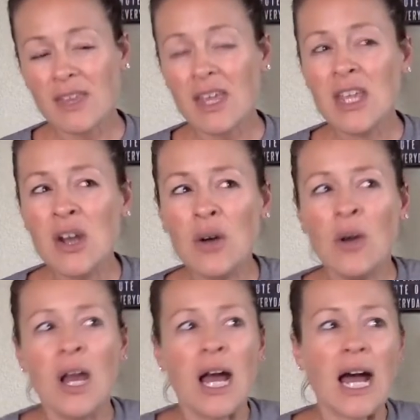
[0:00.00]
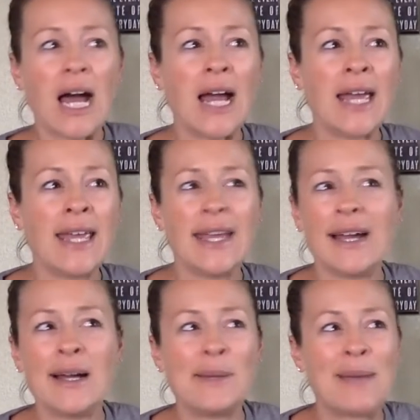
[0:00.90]
you know,
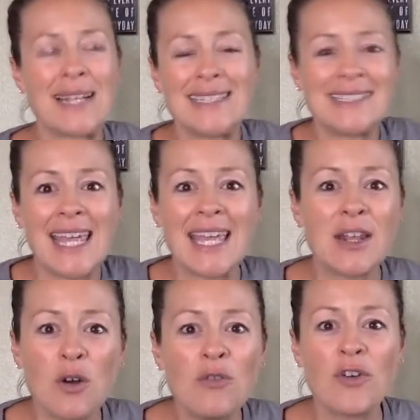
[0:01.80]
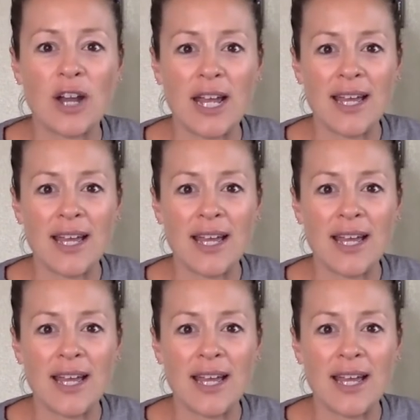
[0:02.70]
I just can't get over it.